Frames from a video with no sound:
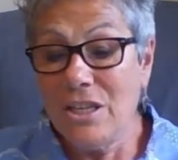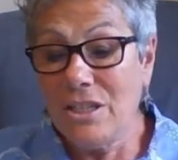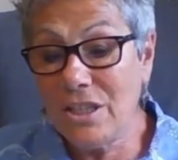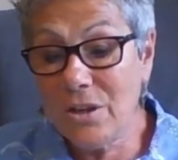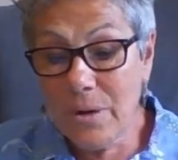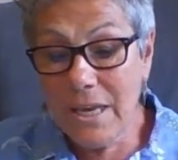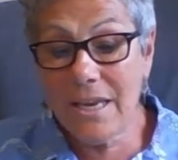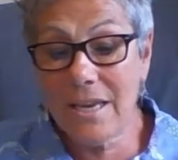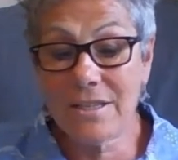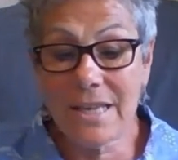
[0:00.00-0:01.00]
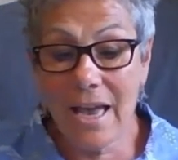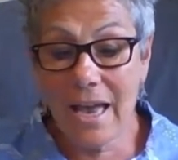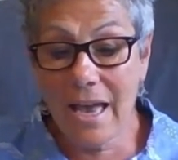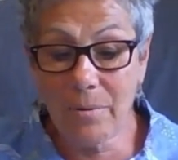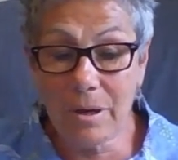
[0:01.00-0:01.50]
So here's
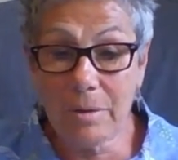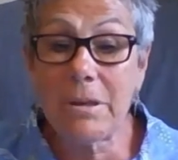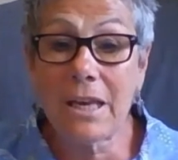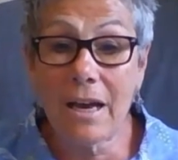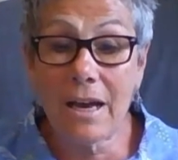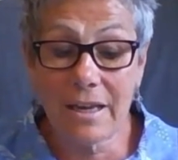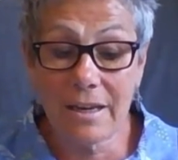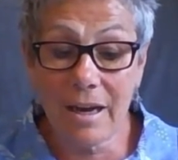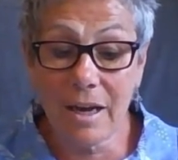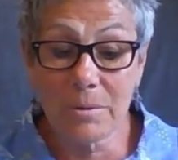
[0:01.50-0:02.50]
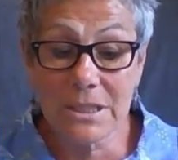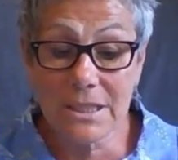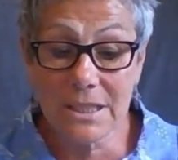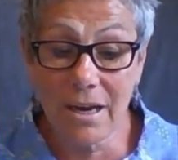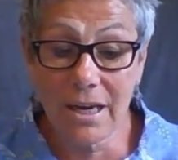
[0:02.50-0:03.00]
how I began. I was a
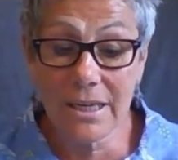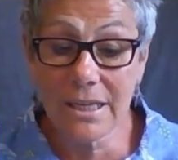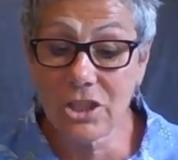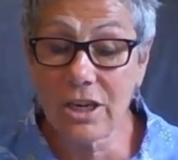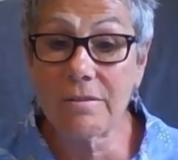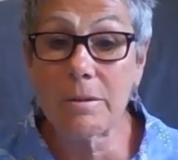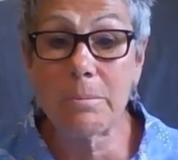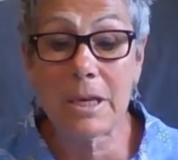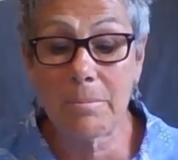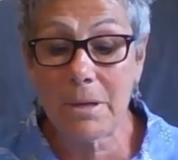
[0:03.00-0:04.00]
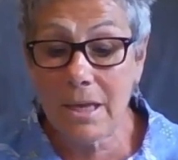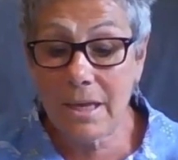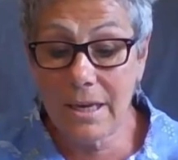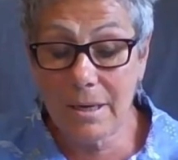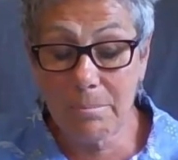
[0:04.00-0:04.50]
tiny cherry pit
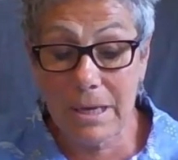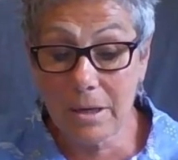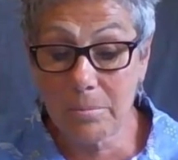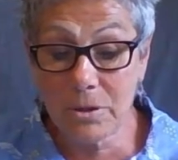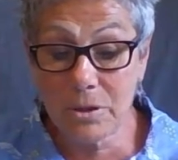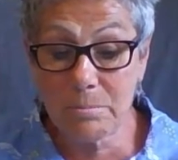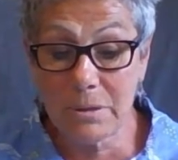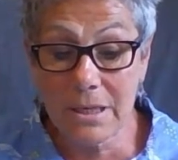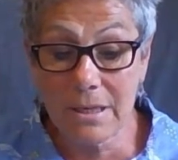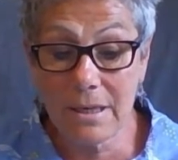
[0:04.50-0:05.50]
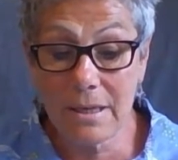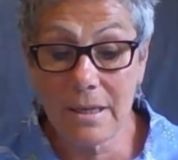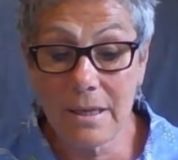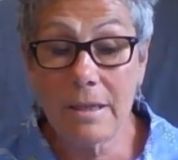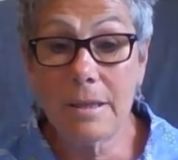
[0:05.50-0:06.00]
in a blackbird's beak.
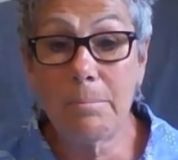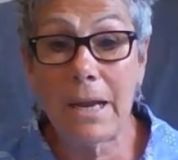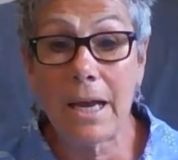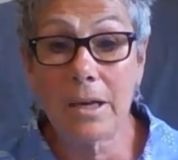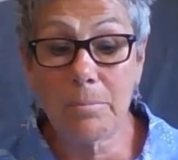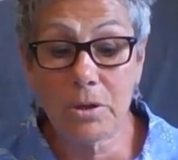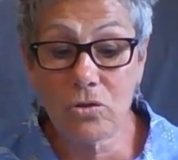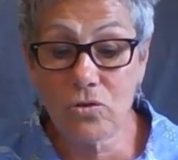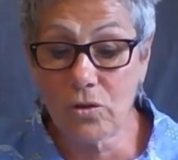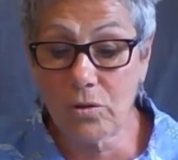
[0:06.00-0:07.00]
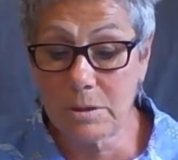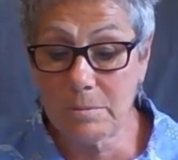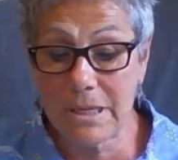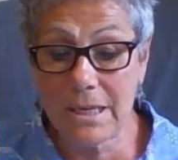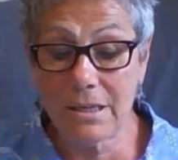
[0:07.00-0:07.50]
The blackbird dropped
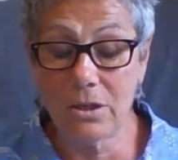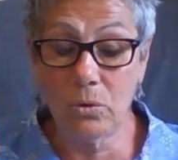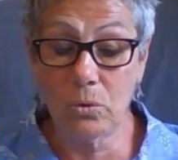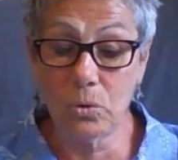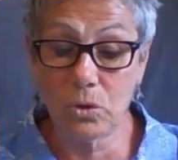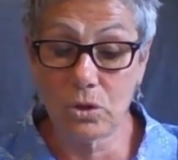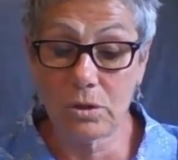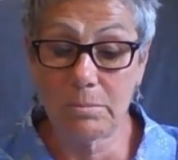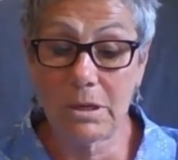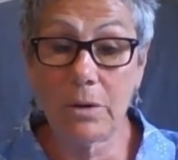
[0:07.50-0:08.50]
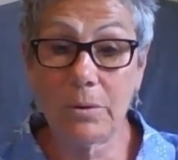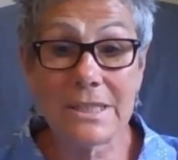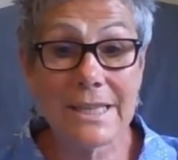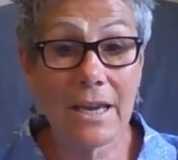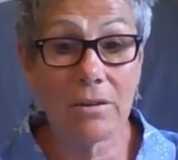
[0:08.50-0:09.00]
me in an orchard below a
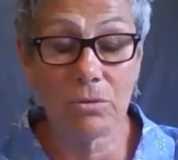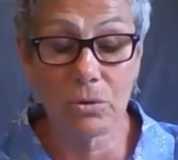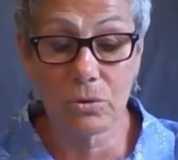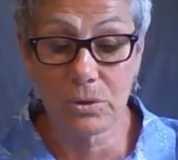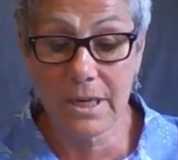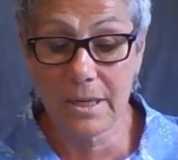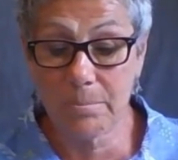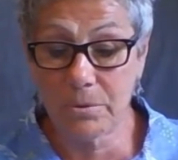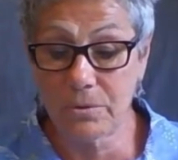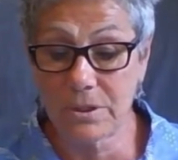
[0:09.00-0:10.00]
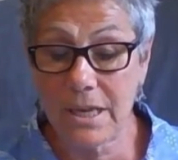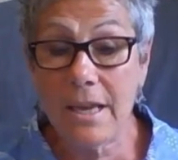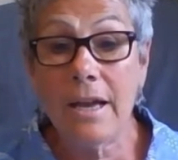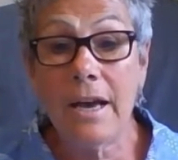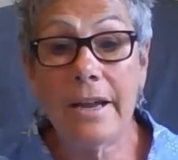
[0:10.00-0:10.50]
town called Naples,
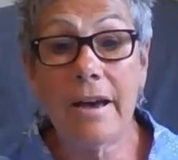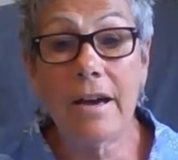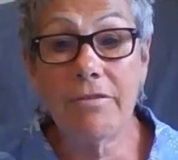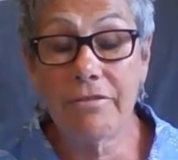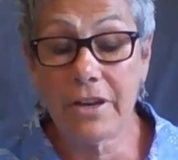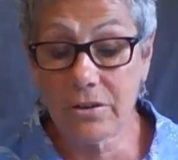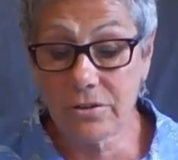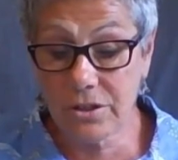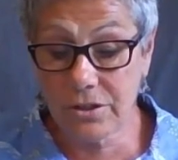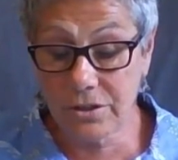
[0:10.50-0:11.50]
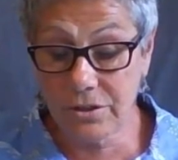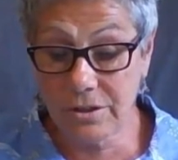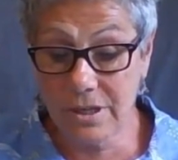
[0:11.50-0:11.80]
and I fell to earth.